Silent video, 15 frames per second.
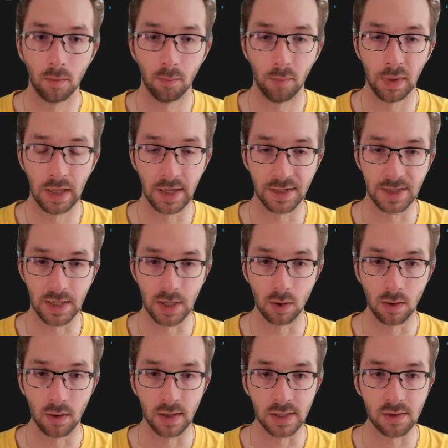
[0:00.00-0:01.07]
being executed
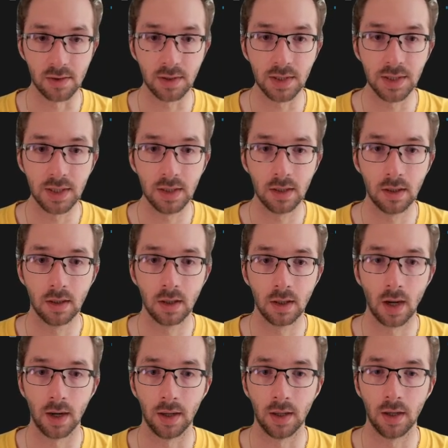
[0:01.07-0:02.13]
in the strategy,
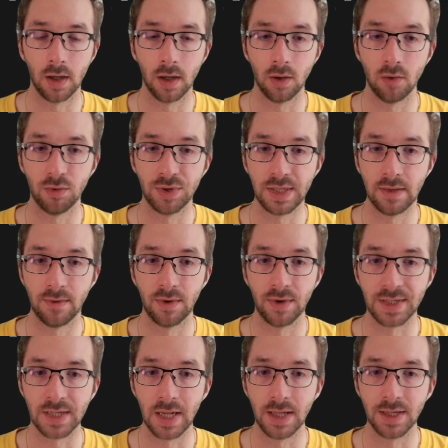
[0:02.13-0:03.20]
and here you receive the
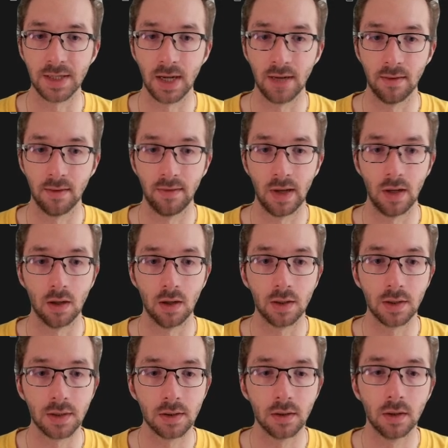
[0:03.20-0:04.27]
results and the failures.